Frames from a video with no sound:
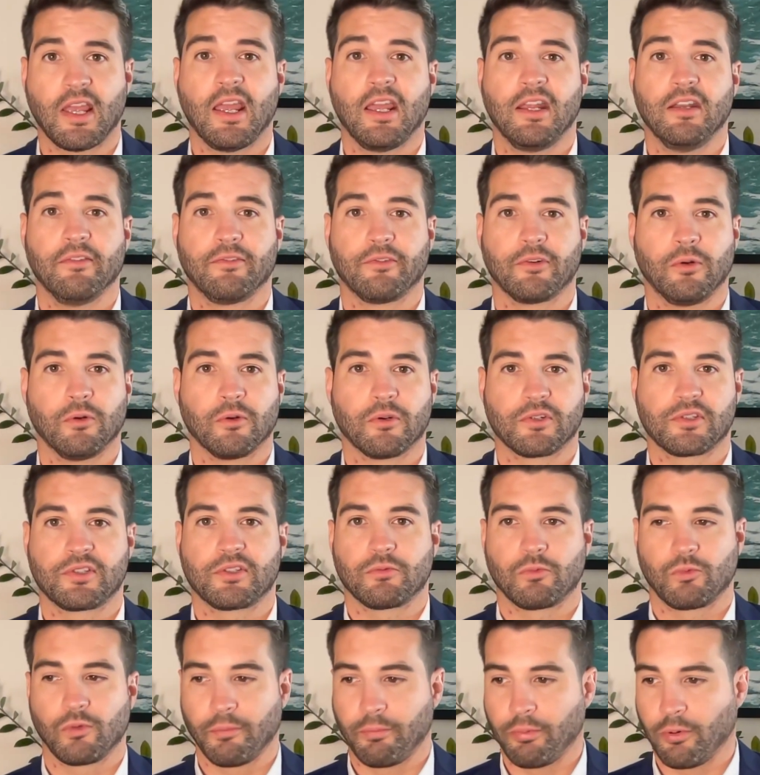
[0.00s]
and of course
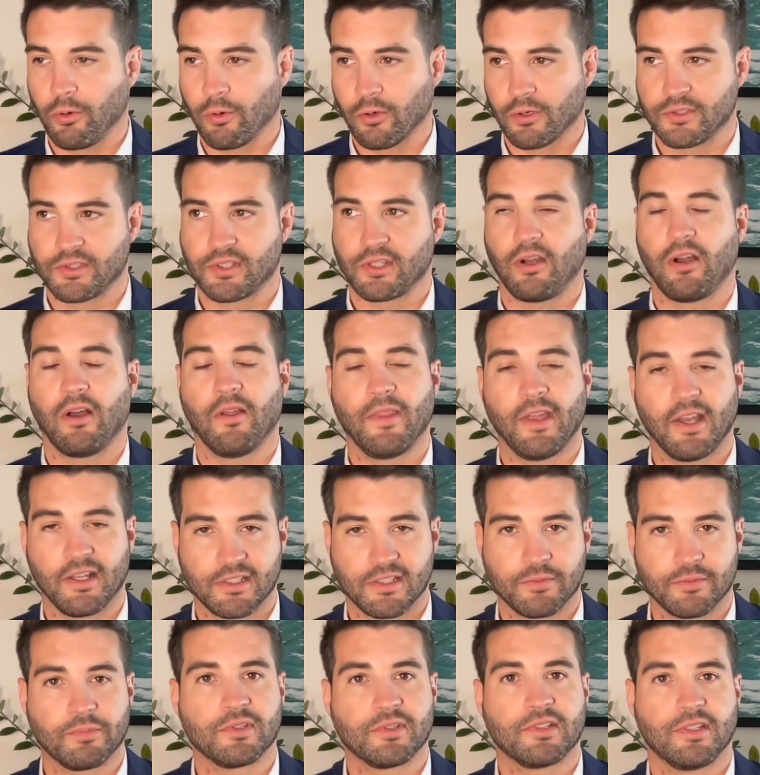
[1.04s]
reports on that
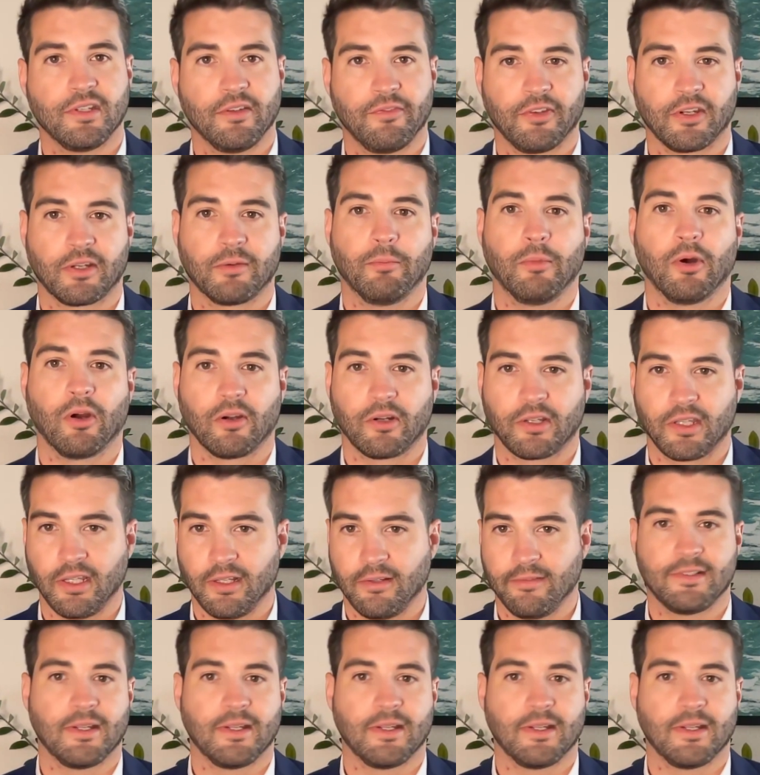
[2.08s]
specific market,